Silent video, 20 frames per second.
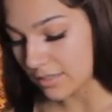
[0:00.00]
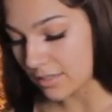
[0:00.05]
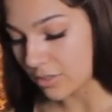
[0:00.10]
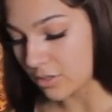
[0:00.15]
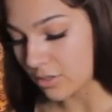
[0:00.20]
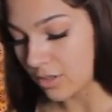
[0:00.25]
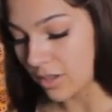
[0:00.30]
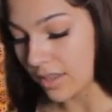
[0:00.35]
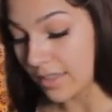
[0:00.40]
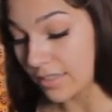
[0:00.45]

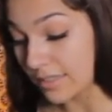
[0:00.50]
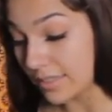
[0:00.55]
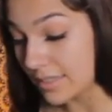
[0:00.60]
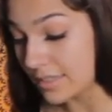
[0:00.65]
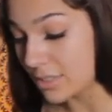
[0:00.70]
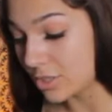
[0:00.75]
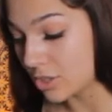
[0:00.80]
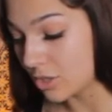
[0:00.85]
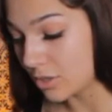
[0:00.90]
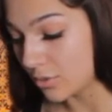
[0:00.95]
There's at
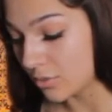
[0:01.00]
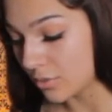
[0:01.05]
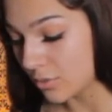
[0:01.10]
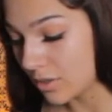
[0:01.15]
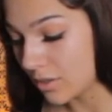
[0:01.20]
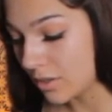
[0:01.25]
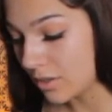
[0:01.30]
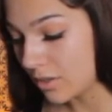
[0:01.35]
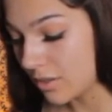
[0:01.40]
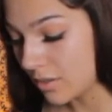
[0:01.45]
least two
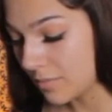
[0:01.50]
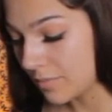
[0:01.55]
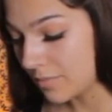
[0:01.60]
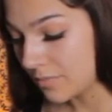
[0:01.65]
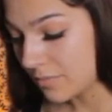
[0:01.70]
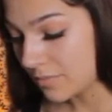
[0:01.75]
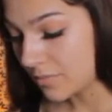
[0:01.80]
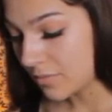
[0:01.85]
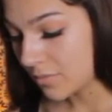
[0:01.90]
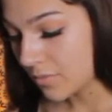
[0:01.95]

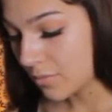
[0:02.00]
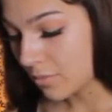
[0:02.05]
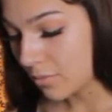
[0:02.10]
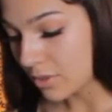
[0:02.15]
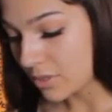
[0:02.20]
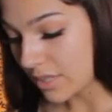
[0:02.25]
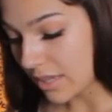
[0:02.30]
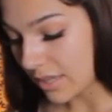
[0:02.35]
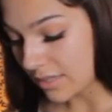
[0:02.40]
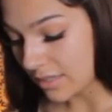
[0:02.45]

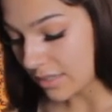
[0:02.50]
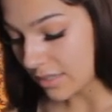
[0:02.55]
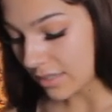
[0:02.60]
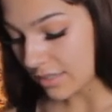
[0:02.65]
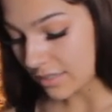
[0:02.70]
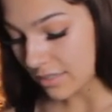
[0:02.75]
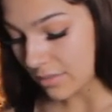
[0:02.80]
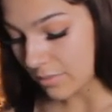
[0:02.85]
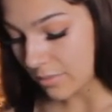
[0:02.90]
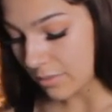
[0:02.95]
protecting
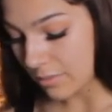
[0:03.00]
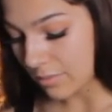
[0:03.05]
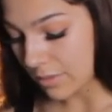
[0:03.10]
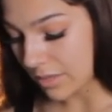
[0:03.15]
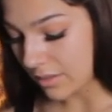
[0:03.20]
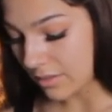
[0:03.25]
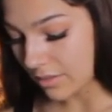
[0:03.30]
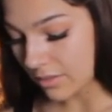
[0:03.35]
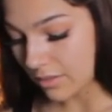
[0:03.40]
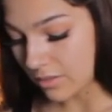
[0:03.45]
this
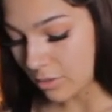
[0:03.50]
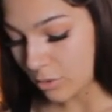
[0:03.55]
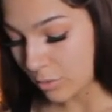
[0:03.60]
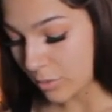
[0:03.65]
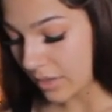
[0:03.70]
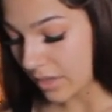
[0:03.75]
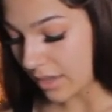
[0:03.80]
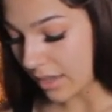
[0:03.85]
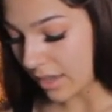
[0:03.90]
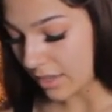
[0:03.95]
commitment.
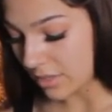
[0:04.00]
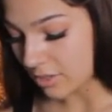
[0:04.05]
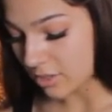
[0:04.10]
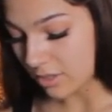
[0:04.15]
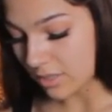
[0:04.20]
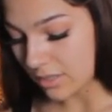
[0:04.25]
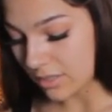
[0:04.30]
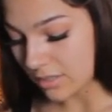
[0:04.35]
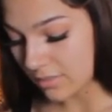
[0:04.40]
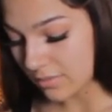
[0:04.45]
Three,
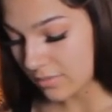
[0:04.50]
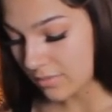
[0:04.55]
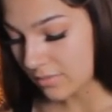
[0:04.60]
actually.